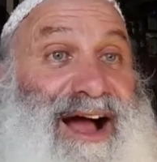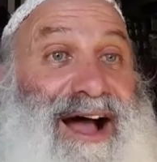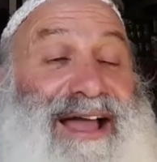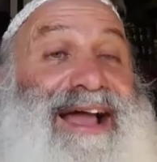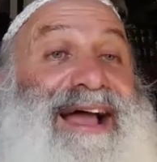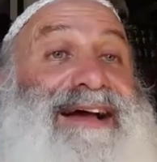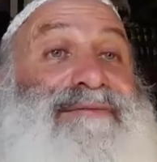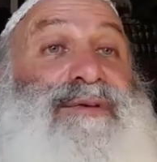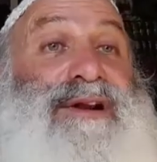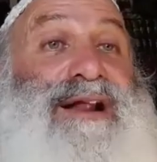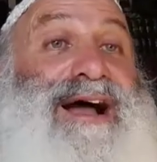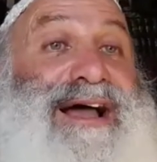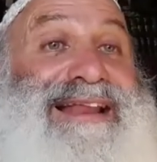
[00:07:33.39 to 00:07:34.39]
I have
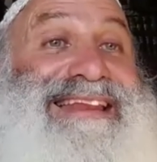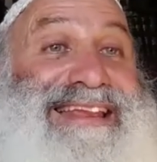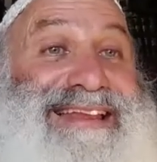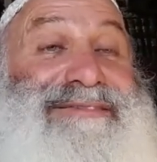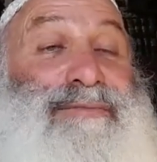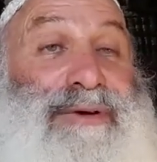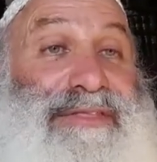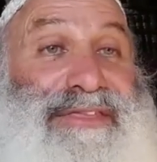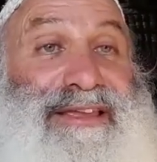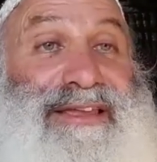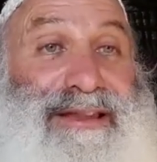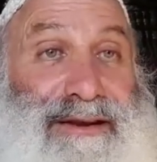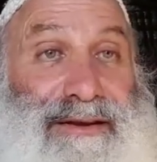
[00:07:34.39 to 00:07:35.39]
what I need
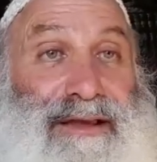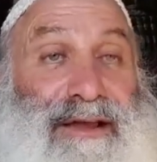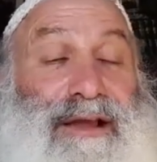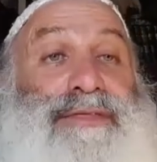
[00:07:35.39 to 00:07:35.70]
within